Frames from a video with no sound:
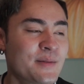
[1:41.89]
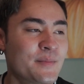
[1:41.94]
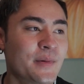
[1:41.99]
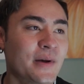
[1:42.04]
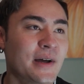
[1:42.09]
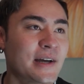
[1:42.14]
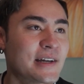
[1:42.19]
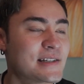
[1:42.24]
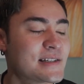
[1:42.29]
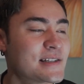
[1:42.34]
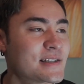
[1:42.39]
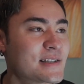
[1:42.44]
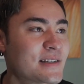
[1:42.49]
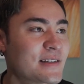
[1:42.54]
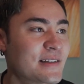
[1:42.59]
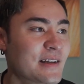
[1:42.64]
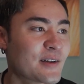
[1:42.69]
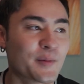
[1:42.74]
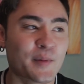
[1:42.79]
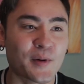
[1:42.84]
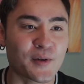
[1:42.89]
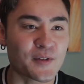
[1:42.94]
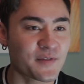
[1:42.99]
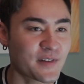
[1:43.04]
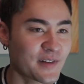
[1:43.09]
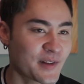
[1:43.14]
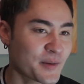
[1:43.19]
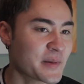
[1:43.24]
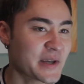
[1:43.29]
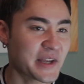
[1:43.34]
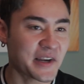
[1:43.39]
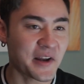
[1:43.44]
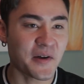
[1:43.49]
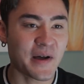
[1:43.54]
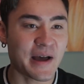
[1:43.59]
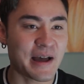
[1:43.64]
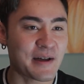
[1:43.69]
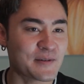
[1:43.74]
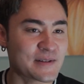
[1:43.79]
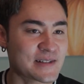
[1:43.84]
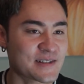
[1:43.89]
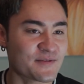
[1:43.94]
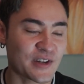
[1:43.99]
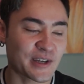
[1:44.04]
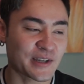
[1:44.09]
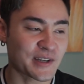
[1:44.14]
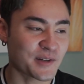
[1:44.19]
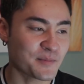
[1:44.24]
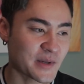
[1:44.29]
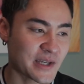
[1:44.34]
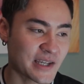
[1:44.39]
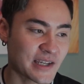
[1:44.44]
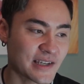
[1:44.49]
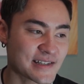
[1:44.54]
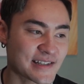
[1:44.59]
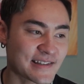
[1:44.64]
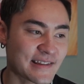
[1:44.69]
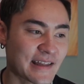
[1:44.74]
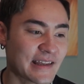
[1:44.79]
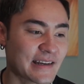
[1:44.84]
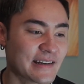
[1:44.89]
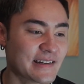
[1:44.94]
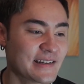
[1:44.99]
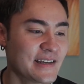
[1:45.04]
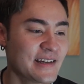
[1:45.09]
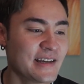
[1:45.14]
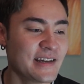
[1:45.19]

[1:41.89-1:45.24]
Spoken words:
but they were both Filipino and I was Vietnamese, and then